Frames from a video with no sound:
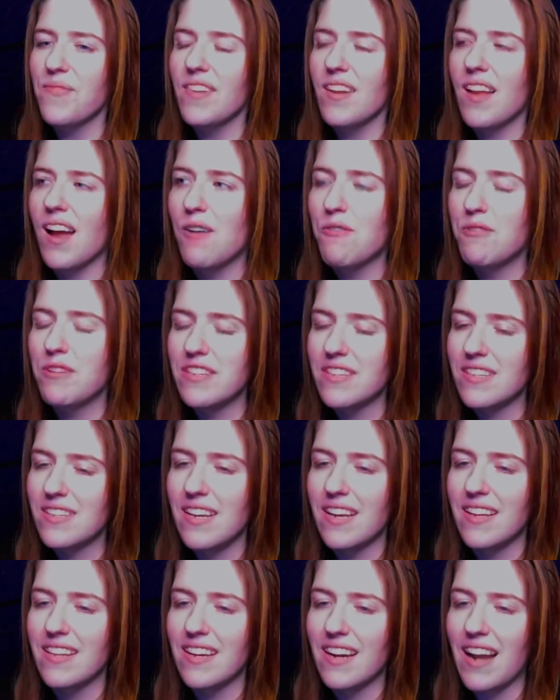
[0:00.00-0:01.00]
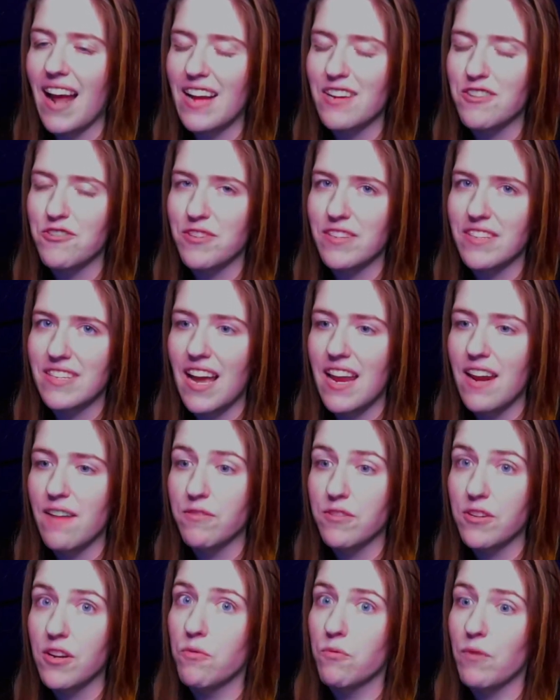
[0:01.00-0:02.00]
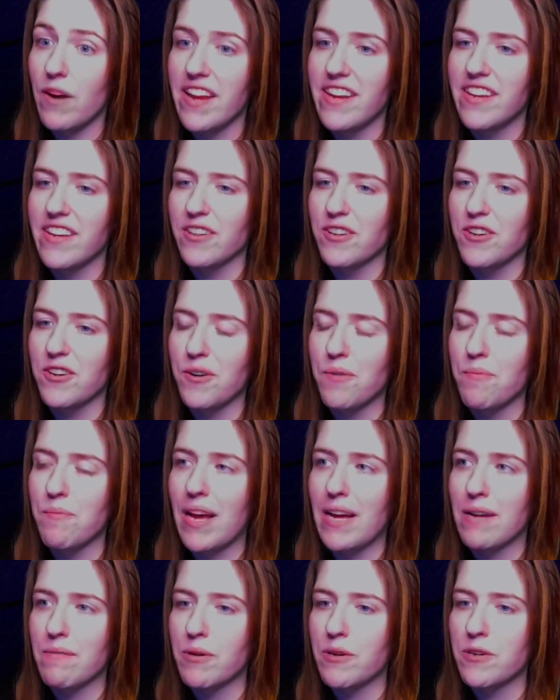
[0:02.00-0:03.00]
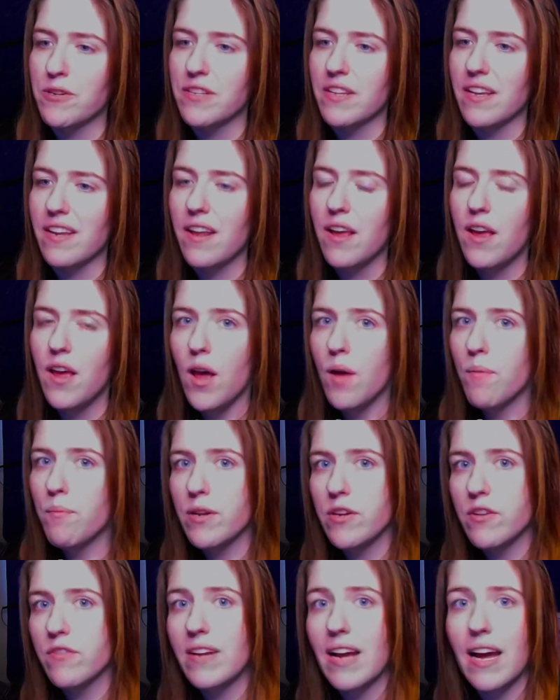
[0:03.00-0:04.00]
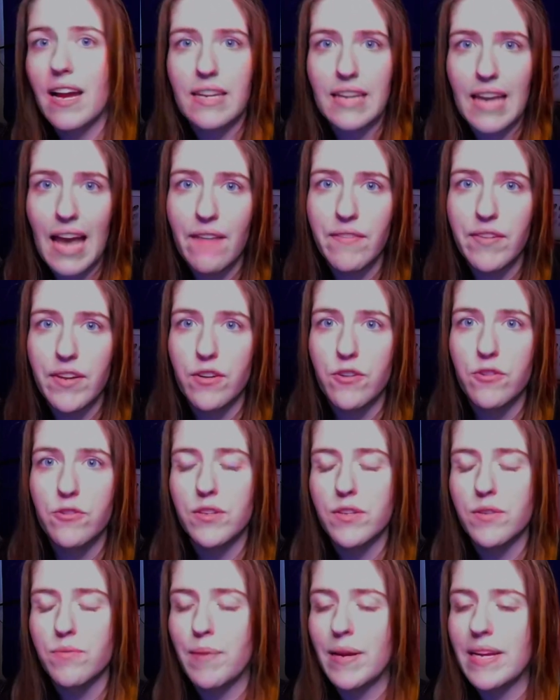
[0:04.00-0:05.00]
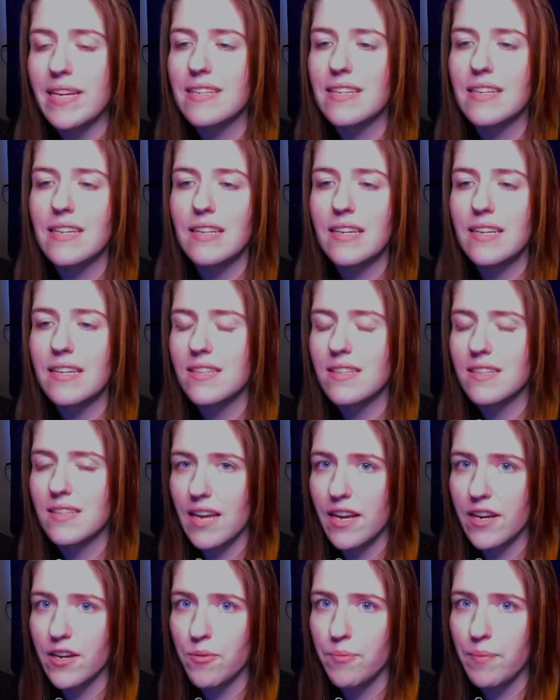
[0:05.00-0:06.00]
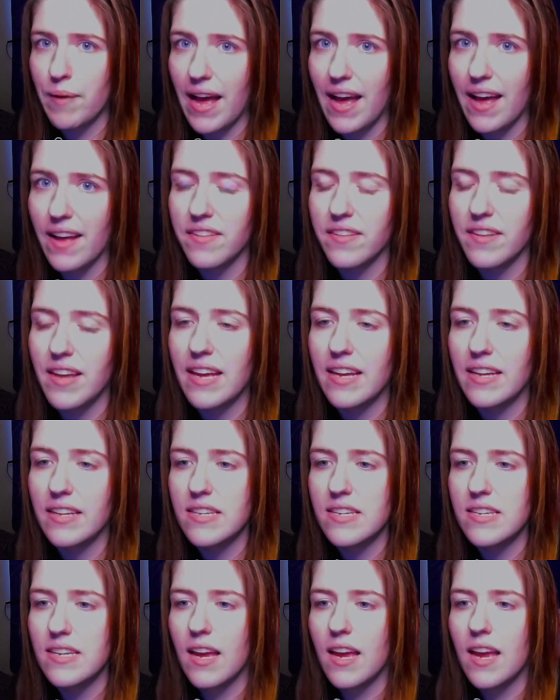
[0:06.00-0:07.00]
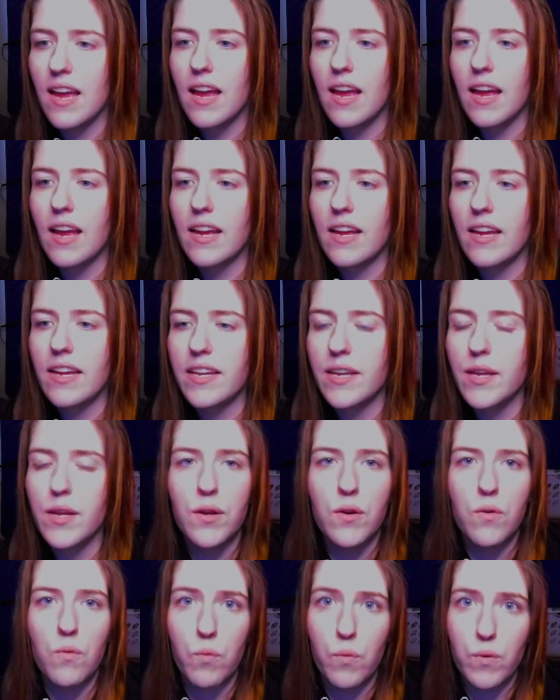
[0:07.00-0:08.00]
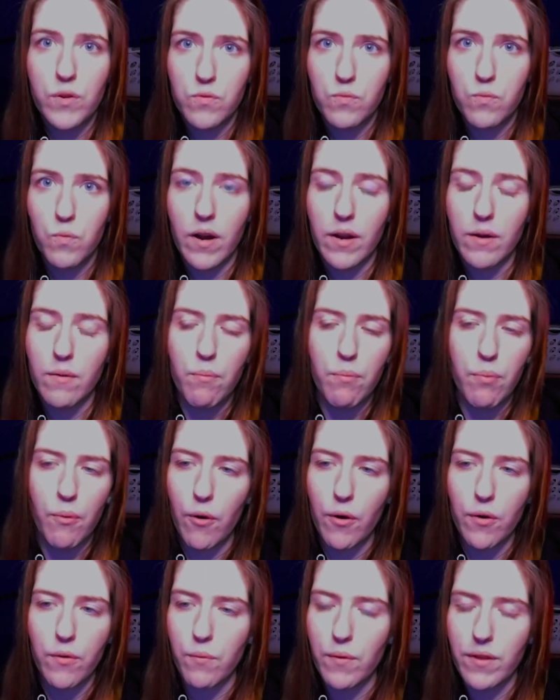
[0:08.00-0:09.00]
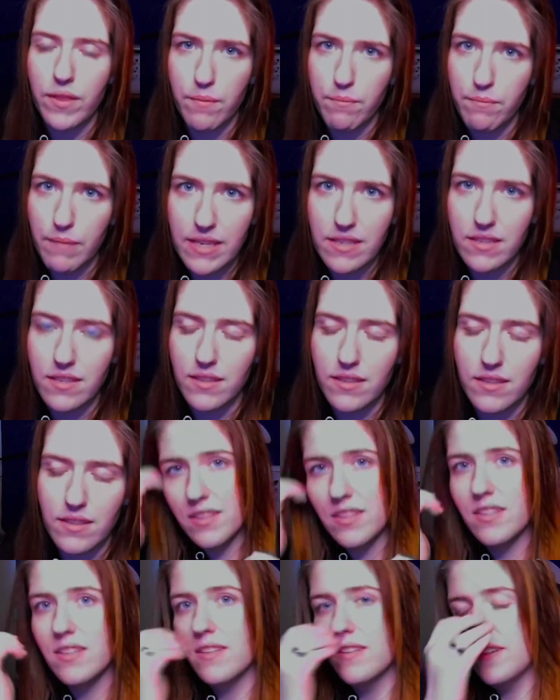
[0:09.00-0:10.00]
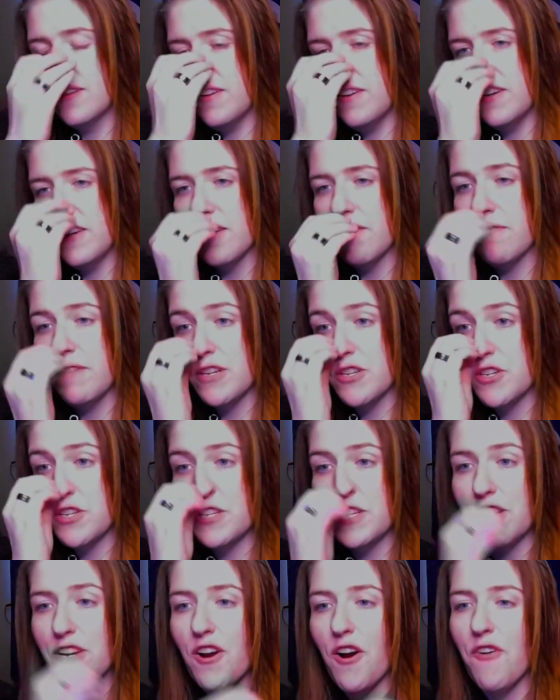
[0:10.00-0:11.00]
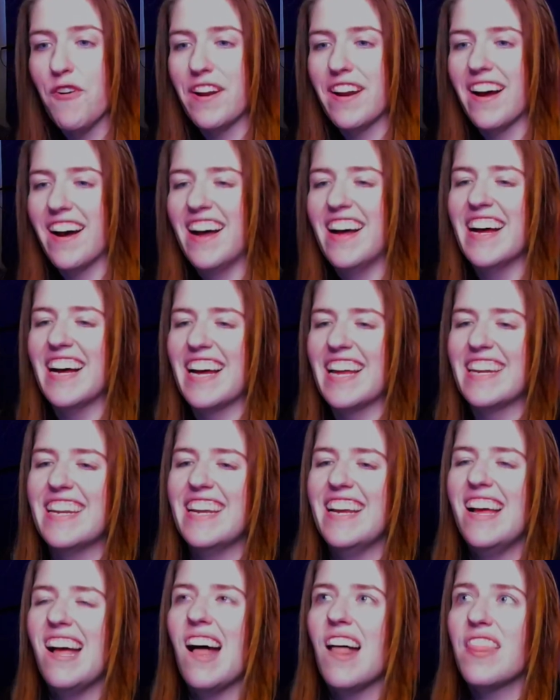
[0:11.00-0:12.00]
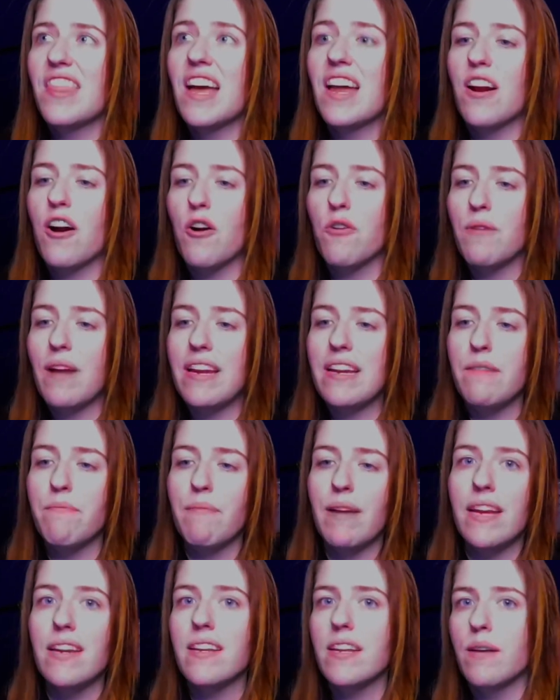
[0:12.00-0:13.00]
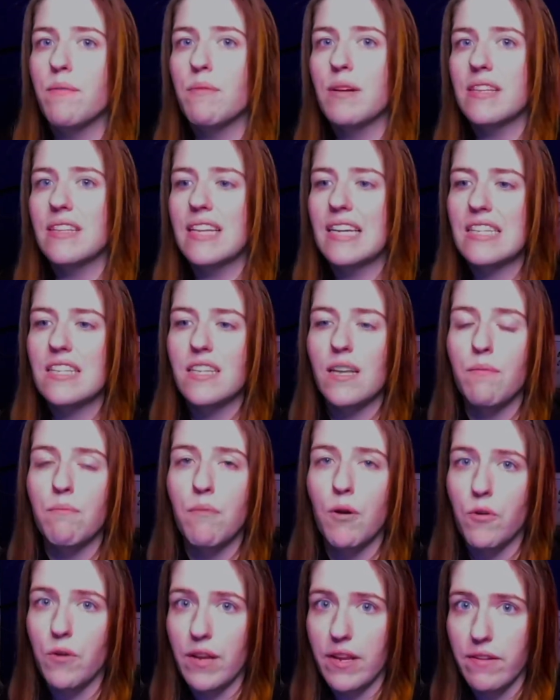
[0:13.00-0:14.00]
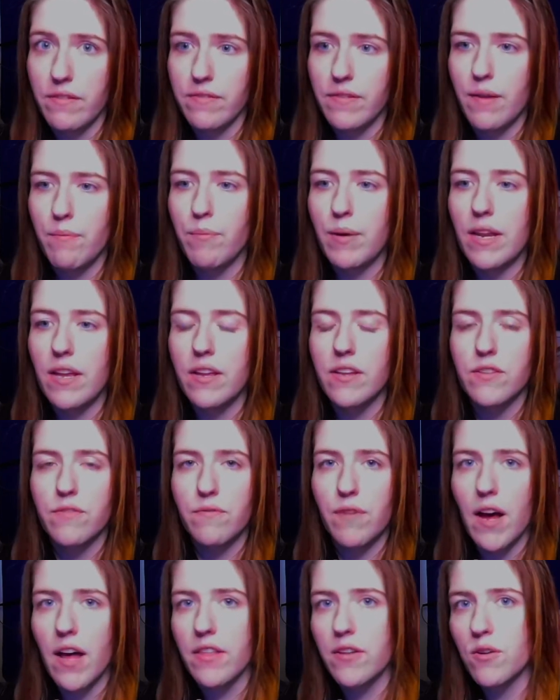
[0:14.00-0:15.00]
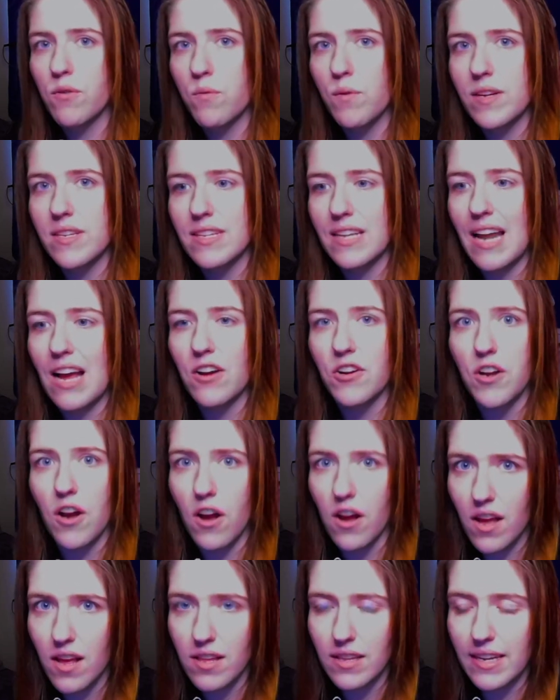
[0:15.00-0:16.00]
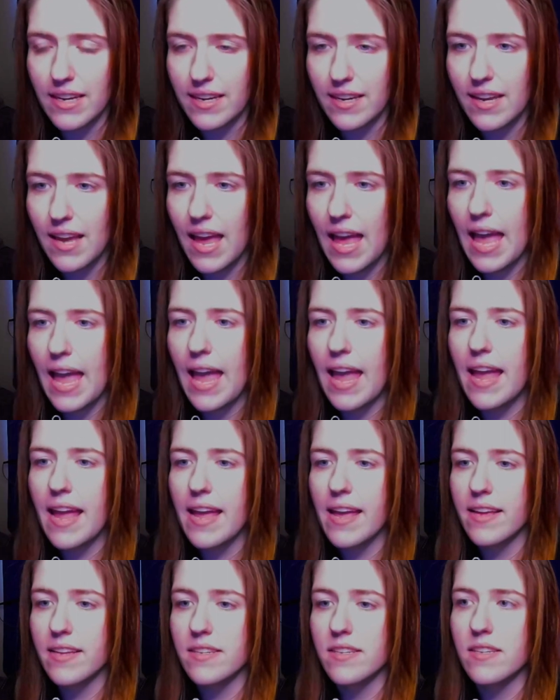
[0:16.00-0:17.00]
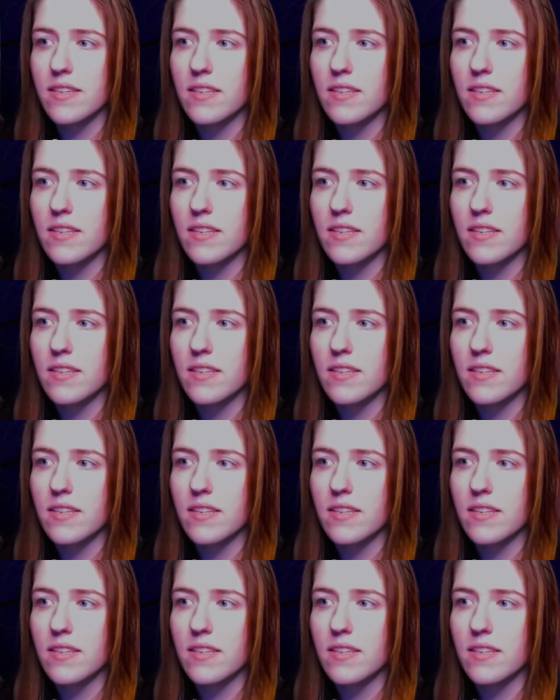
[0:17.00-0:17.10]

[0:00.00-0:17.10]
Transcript: I would just say that Astra is kind of a regular bad person, but you've got Gavin, who is basically a psychopath, and he was one born with a mental deficiency going on that already made him less emotive, but his father was an alcoholic, and